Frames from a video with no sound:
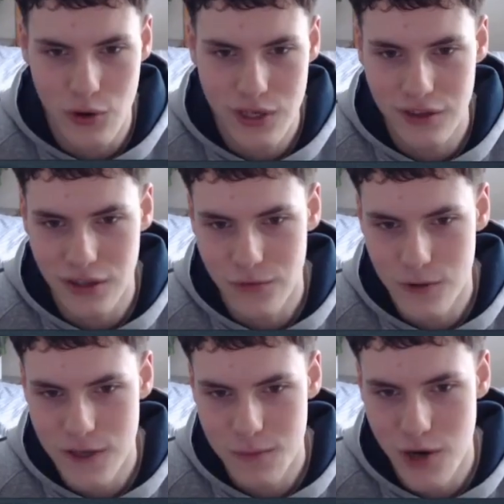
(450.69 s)
Or here, like for
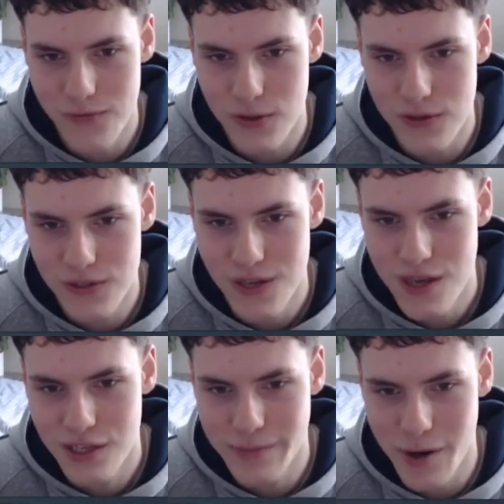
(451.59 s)
example, I've got this
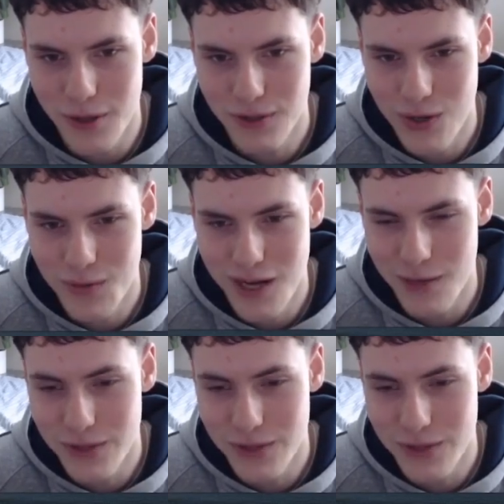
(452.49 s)
experimental command.